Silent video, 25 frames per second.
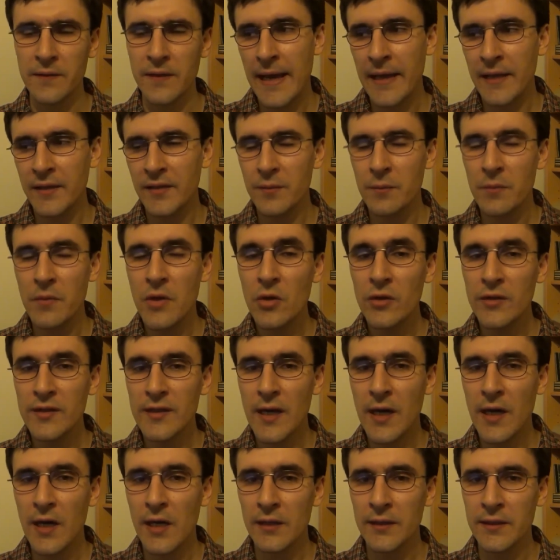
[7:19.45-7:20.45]
as most
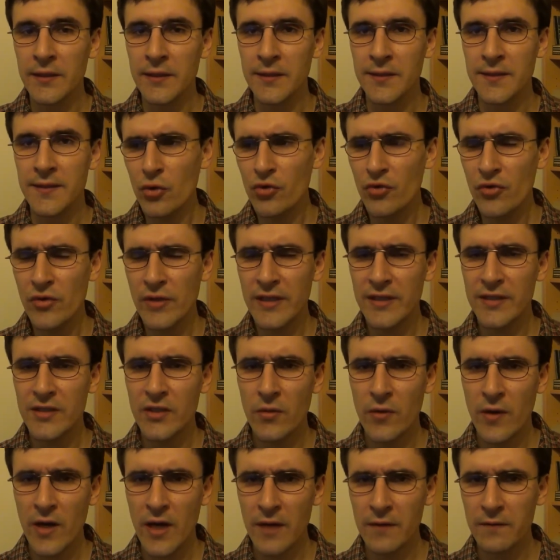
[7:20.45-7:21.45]
artists usually
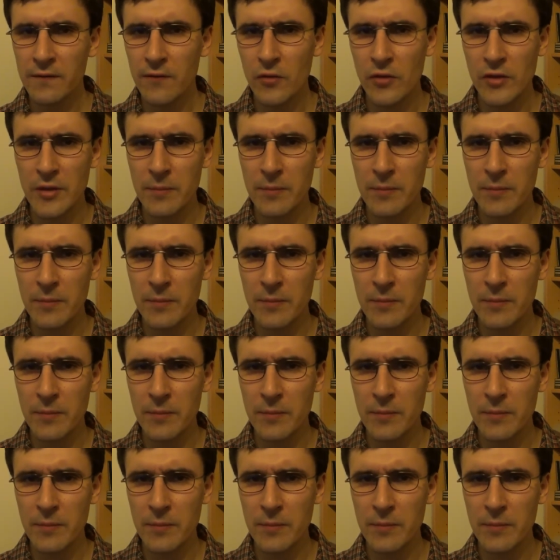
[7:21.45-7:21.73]
strive for